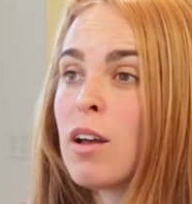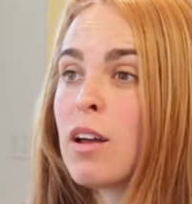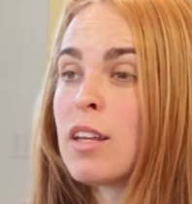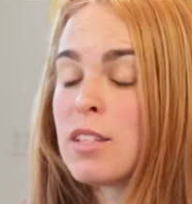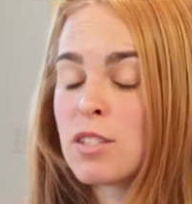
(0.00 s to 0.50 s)

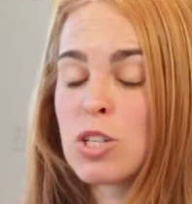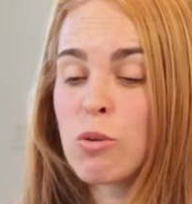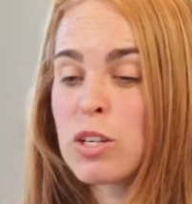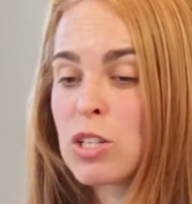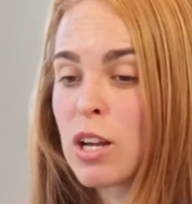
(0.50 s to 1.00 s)
in this
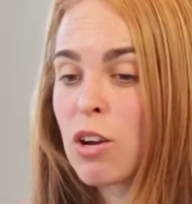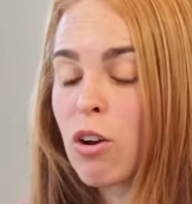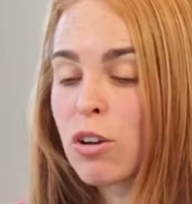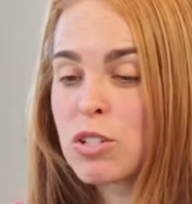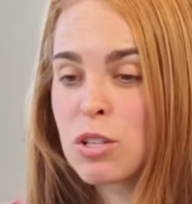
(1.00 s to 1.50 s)
situation, I
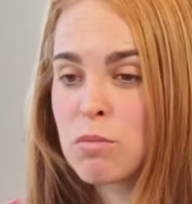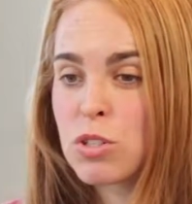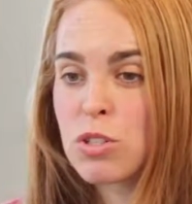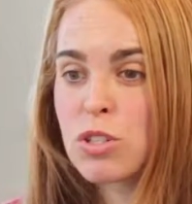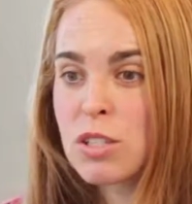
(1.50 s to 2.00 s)
encouraged him
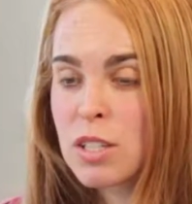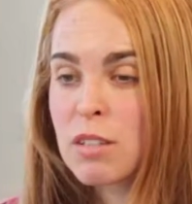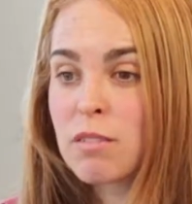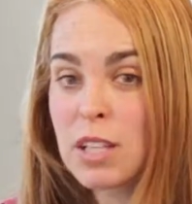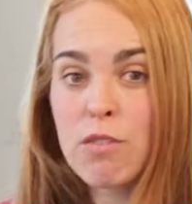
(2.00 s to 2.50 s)
to just
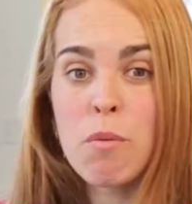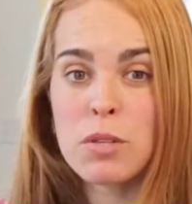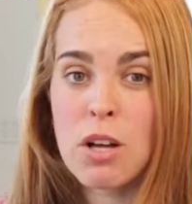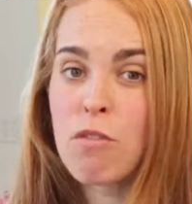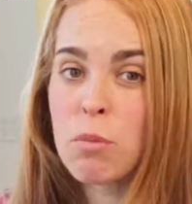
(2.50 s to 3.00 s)
give
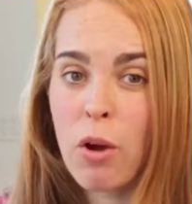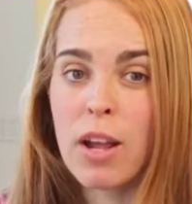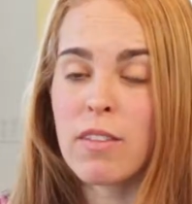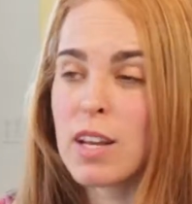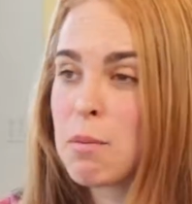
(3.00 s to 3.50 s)
himself a
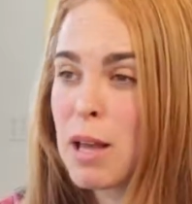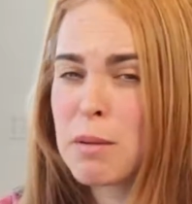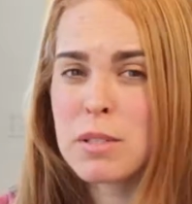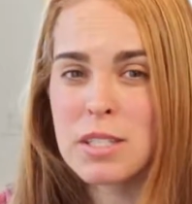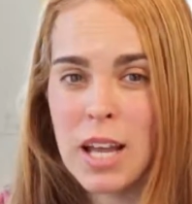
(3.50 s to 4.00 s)
break, that he made a
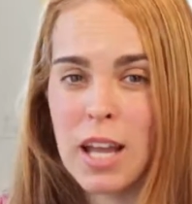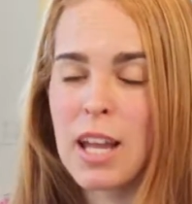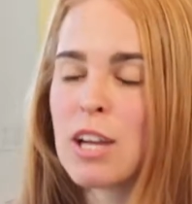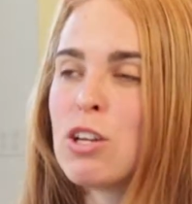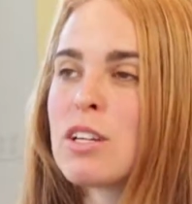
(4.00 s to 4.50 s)
mistake.
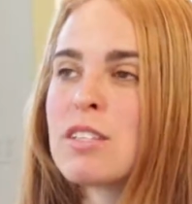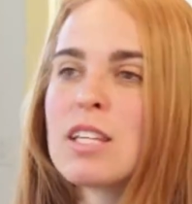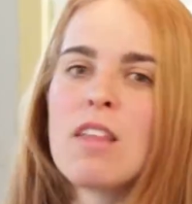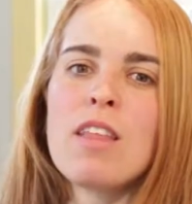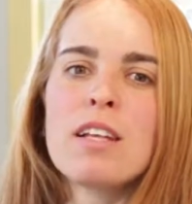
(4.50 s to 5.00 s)
Can he
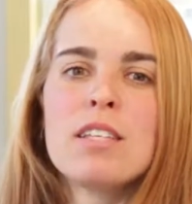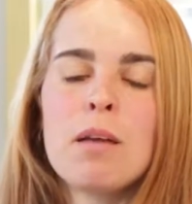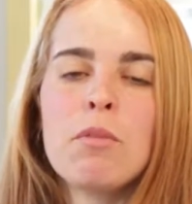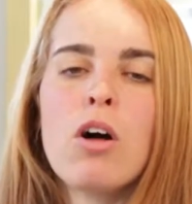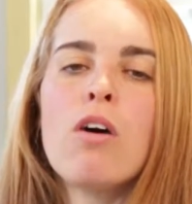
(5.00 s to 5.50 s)
extend that
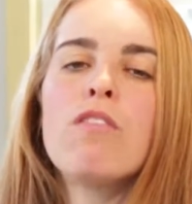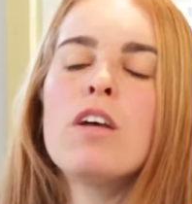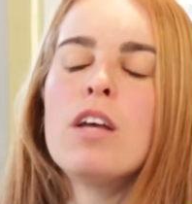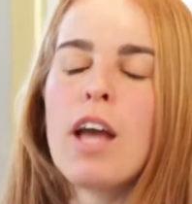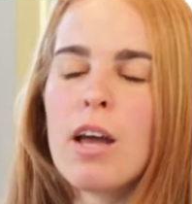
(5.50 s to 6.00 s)
same love
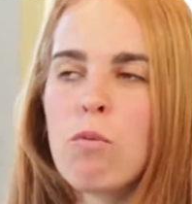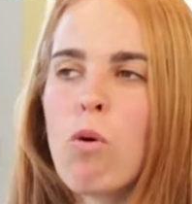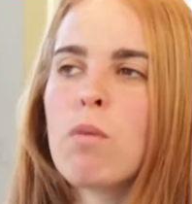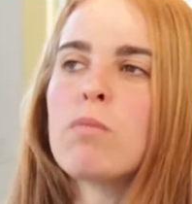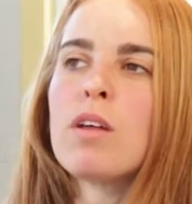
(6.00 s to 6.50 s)
and
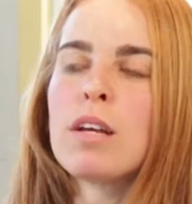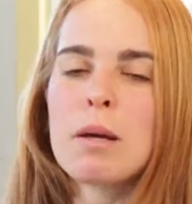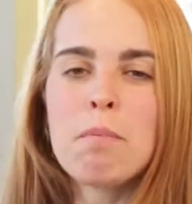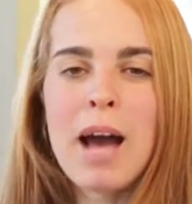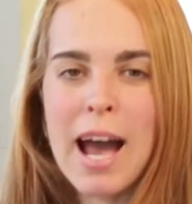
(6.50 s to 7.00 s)
warmth and
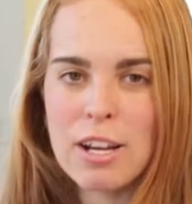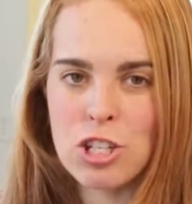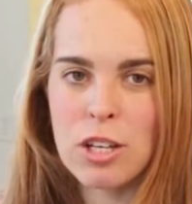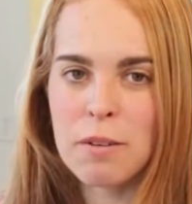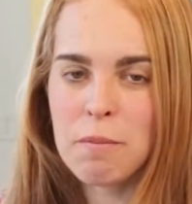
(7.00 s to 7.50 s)

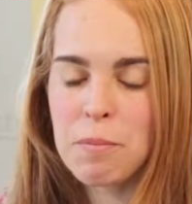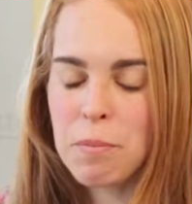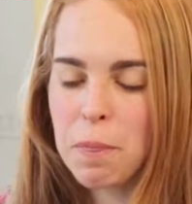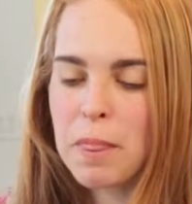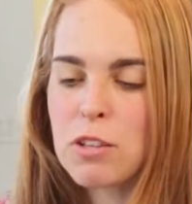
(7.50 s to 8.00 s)
compassion
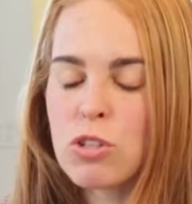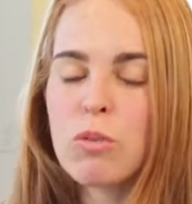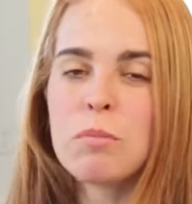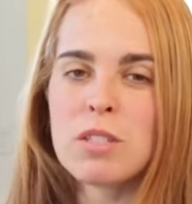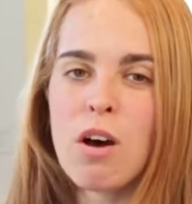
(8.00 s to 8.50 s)
to
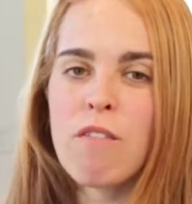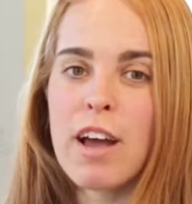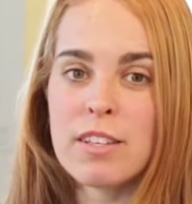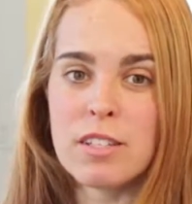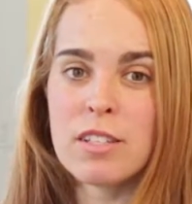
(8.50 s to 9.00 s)
himself
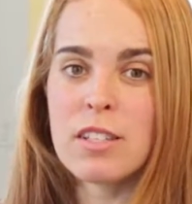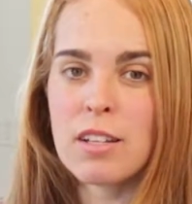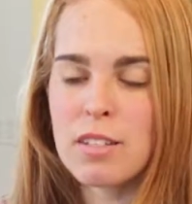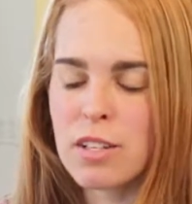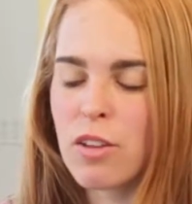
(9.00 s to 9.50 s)
as he
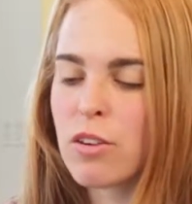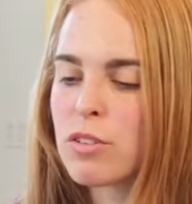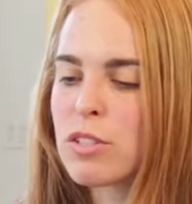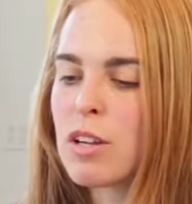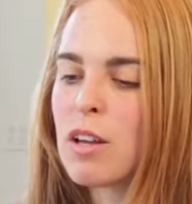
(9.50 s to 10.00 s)
extends to others?